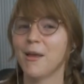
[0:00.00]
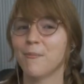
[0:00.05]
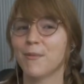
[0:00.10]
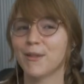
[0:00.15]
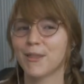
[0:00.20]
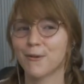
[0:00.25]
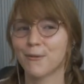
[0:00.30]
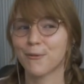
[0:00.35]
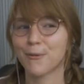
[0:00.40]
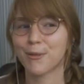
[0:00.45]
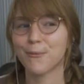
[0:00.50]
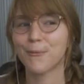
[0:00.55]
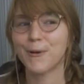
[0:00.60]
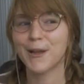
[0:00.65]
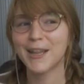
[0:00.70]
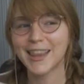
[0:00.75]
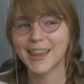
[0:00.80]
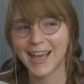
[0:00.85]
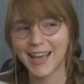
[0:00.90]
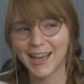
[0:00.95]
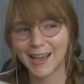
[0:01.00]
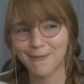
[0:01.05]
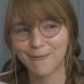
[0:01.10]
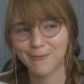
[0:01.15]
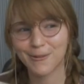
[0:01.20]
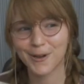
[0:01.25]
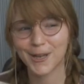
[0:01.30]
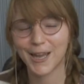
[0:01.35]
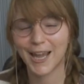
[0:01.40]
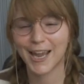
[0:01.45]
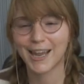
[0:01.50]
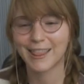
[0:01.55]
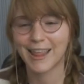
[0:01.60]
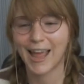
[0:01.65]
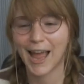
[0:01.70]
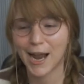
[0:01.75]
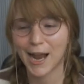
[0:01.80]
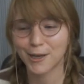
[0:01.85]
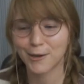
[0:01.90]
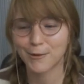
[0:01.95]
But there was one time where, like,
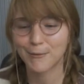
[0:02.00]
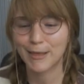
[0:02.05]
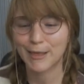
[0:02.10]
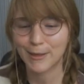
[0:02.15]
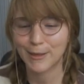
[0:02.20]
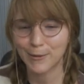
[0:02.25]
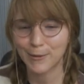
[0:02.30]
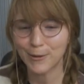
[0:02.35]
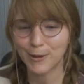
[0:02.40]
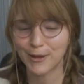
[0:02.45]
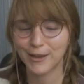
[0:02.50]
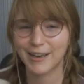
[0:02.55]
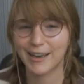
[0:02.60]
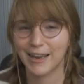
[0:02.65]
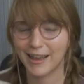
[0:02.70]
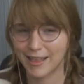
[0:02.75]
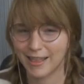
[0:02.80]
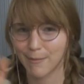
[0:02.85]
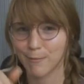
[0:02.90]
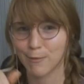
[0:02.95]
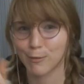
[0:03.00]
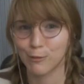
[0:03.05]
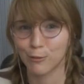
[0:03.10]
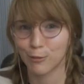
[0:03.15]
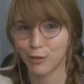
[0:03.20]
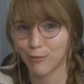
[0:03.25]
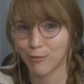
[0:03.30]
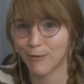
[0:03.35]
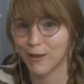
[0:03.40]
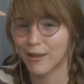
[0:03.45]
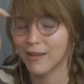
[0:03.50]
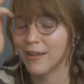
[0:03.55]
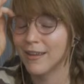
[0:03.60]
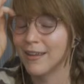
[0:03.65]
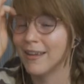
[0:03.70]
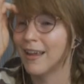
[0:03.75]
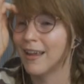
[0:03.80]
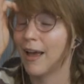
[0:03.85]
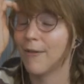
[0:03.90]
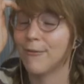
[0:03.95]
the actor was so good. His name's Nojima.
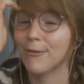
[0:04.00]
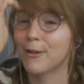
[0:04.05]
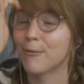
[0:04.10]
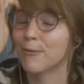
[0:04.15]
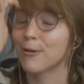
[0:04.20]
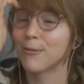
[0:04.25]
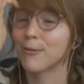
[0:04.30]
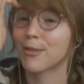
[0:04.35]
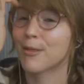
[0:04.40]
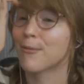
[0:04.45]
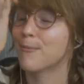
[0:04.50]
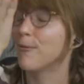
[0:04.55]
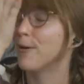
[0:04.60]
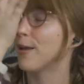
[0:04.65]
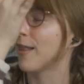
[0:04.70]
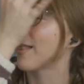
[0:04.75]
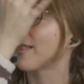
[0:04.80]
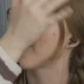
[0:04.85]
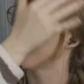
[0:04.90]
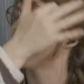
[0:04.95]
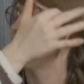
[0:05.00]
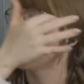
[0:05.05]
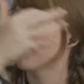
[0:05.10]
I've only worked with him once.